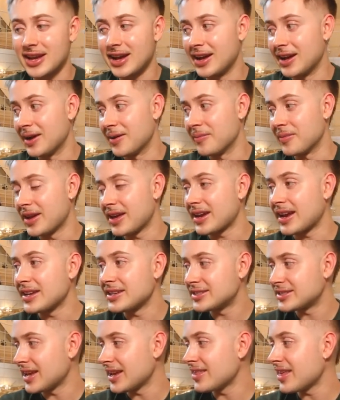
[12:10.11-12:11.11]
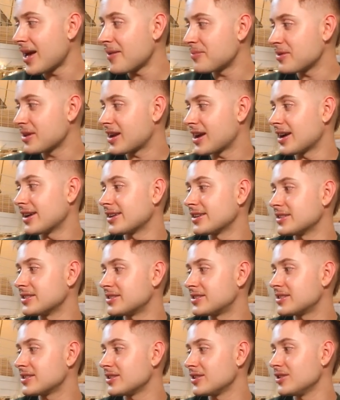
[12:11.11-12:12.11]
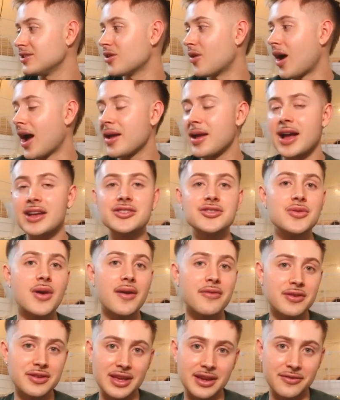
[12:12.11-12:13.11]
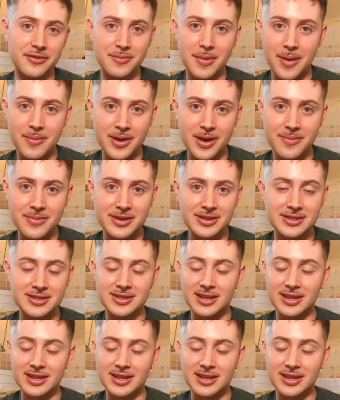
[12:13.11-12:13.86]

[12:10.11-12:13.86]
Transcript: And I say that because, you know, I do everything for my babies.